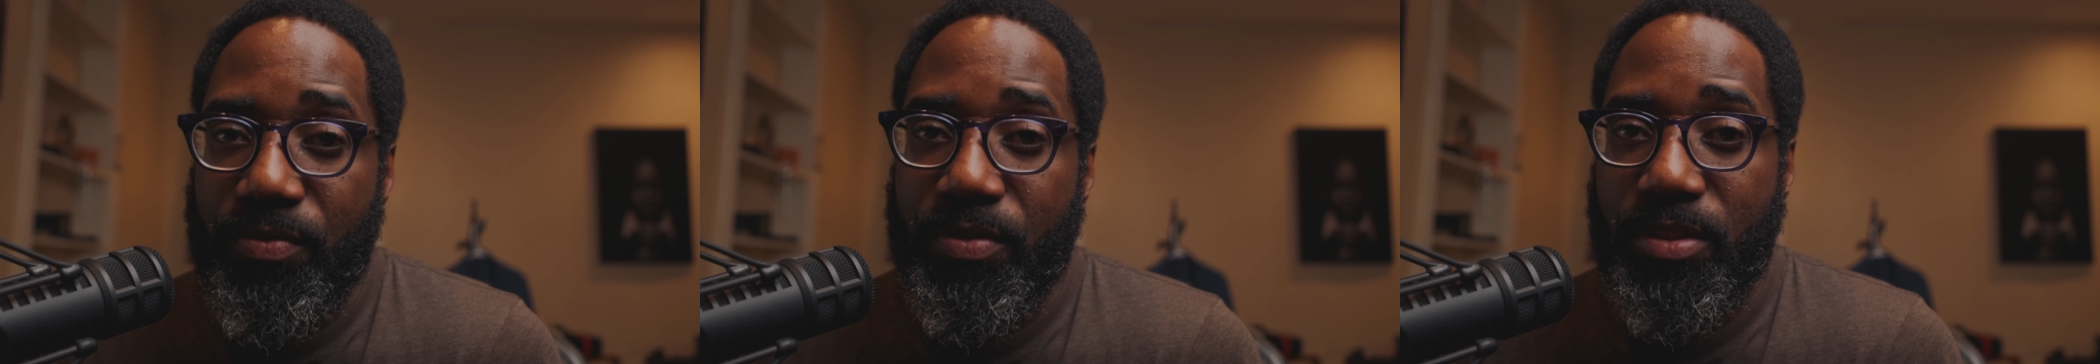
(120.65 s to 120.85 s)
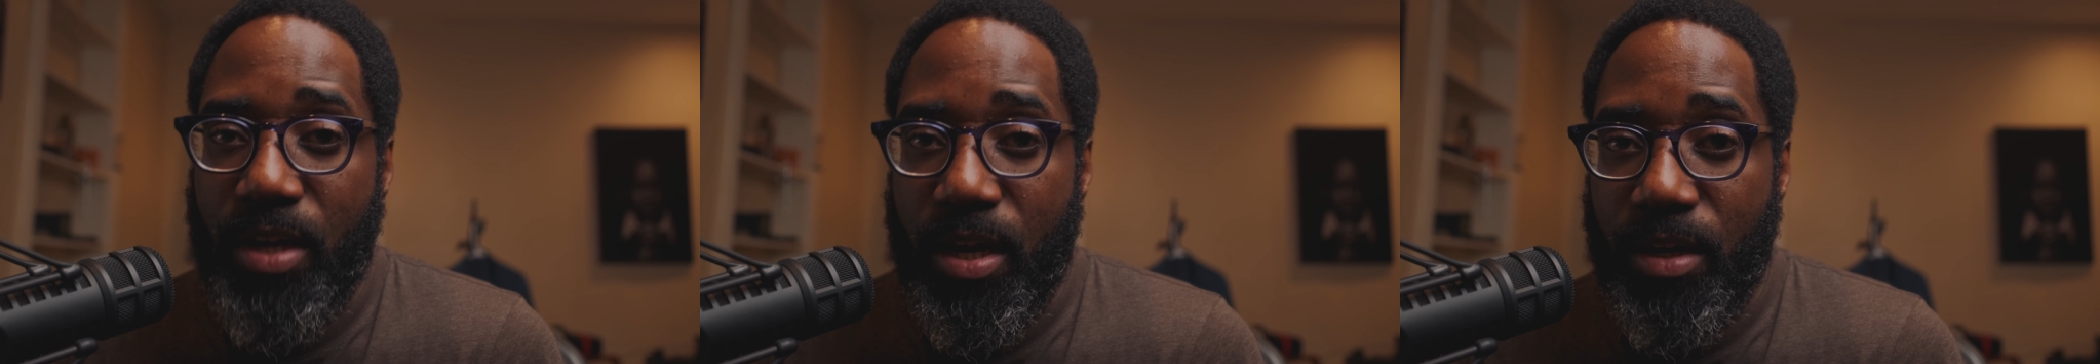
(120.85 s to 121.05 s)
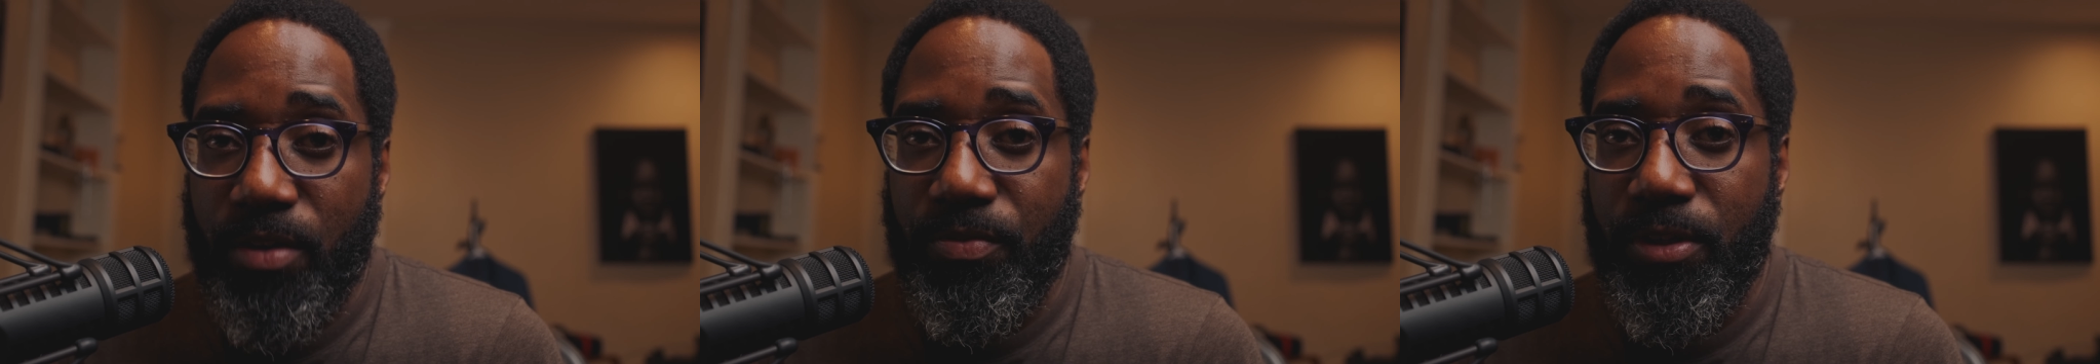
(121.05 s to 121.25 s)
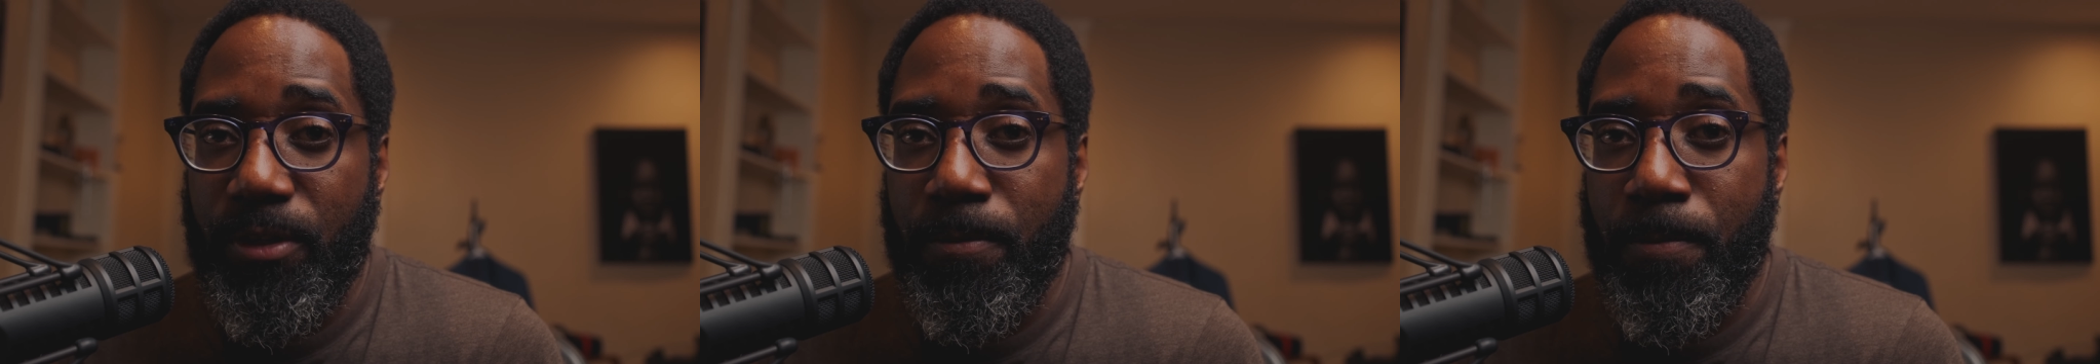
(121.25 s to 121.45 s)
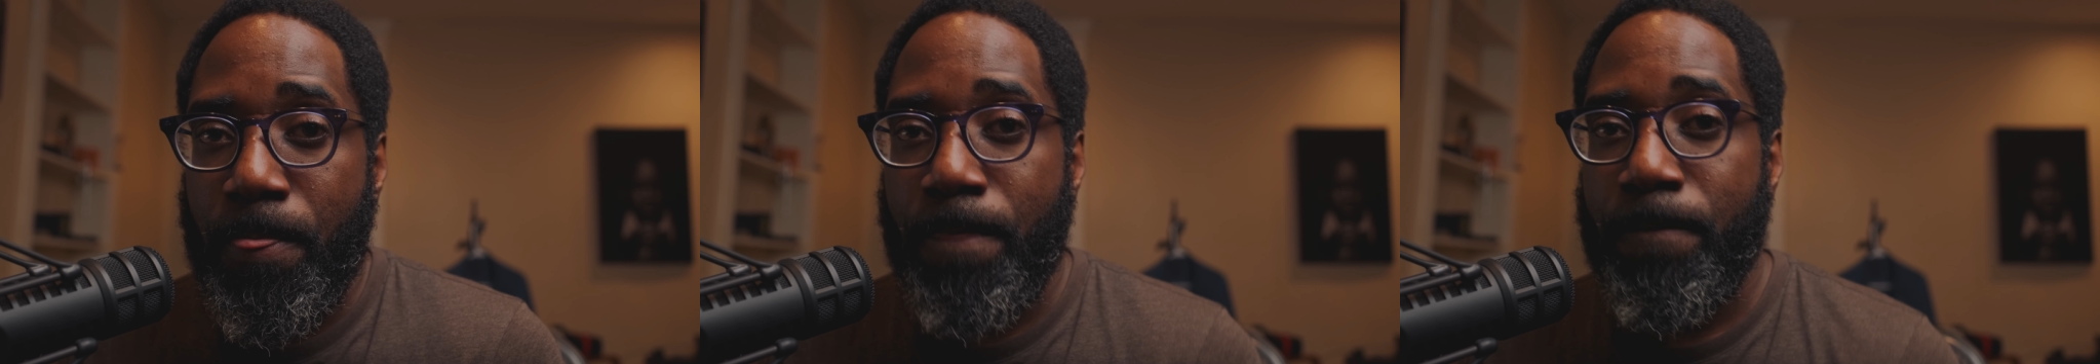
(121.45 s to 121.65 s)
photography.
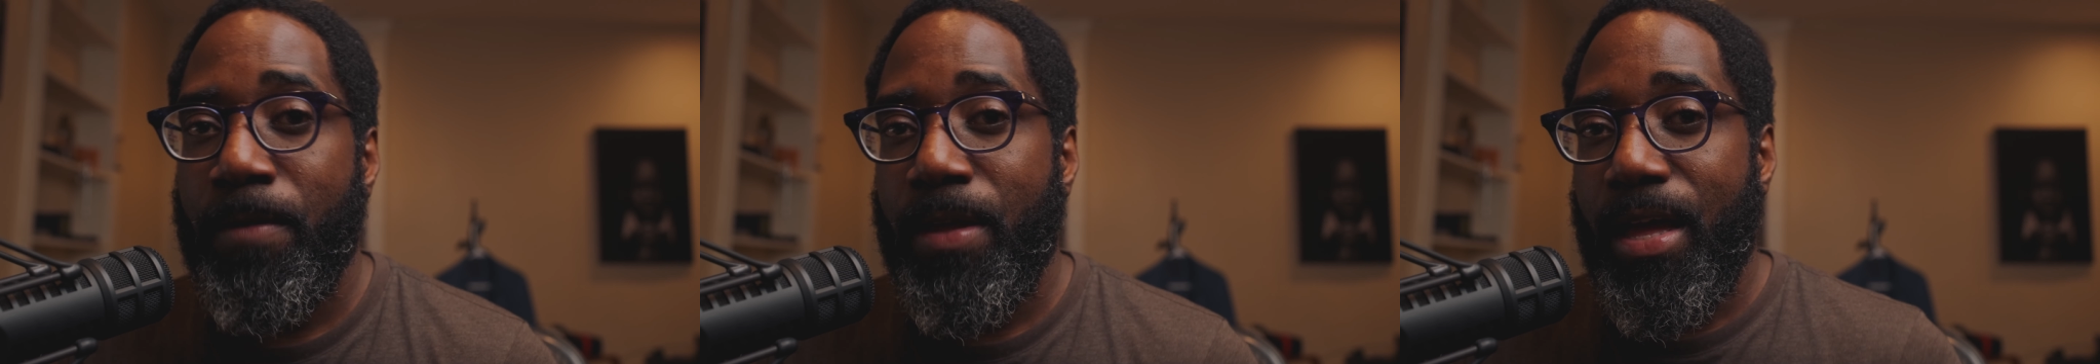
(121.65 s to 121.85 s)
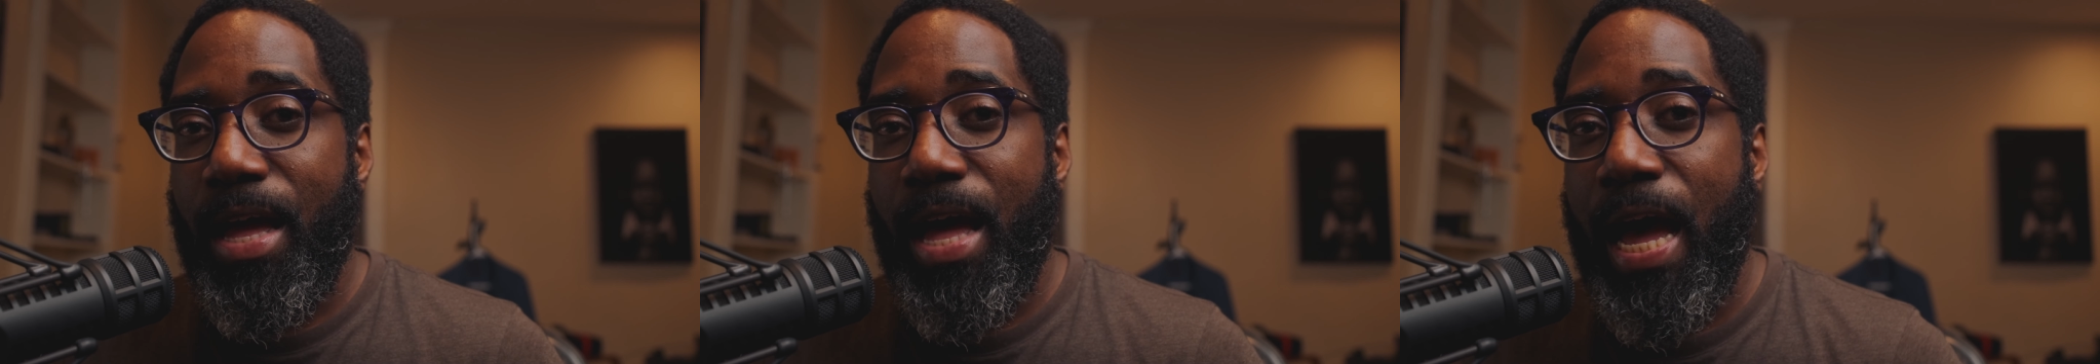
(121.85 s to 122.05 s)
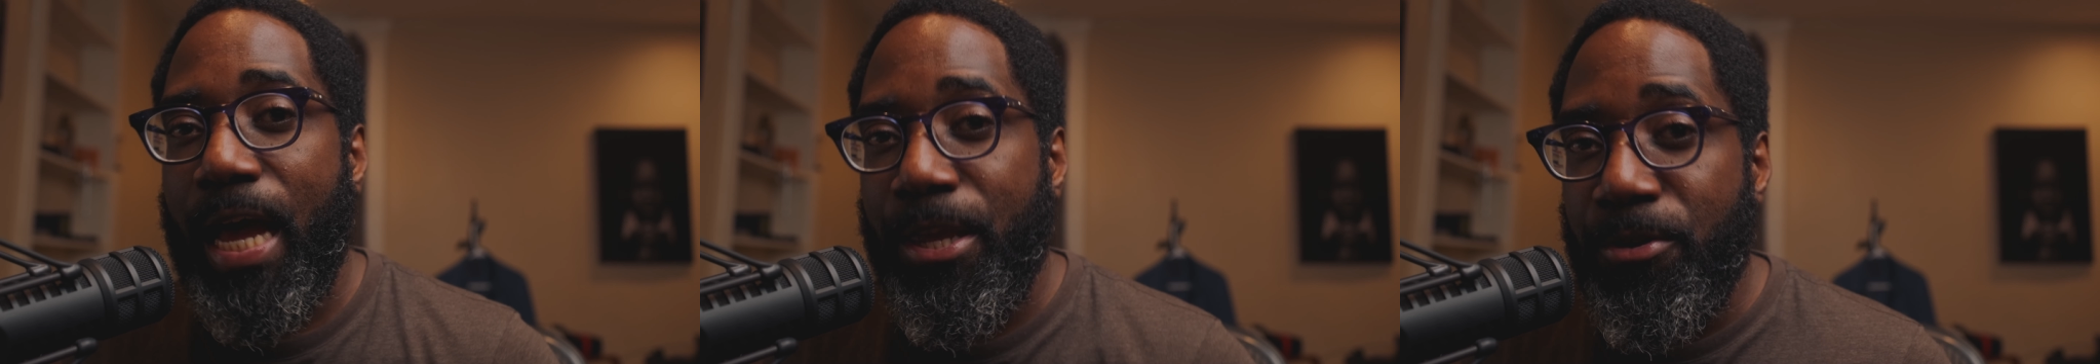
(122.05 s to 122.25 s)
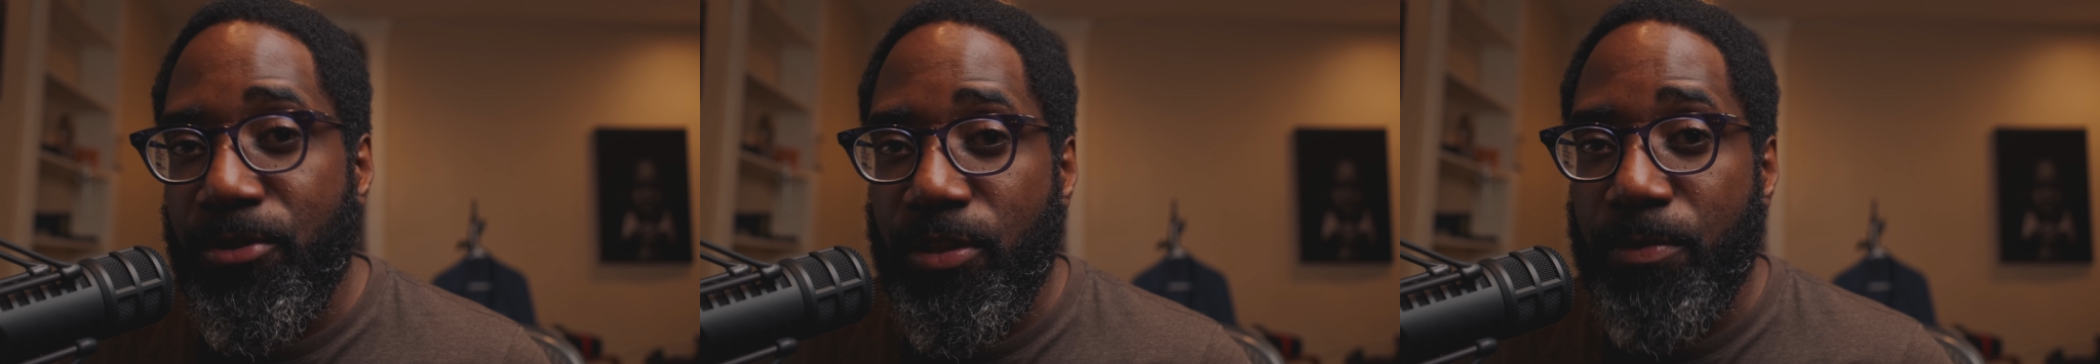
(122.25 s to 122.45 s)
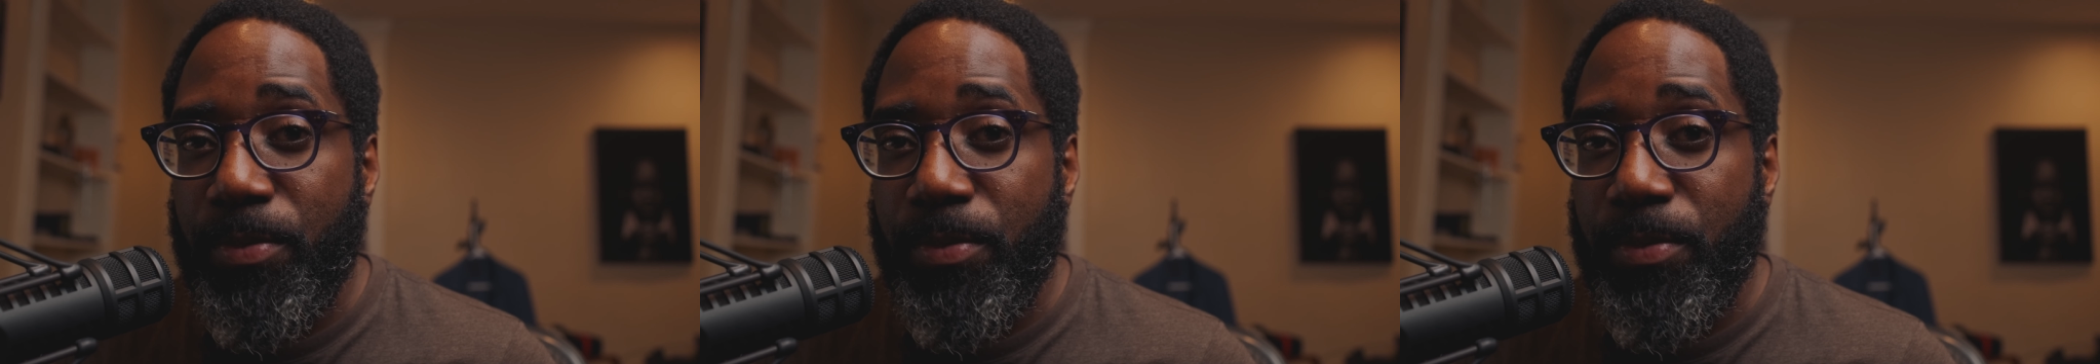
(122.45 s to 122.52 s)
I use it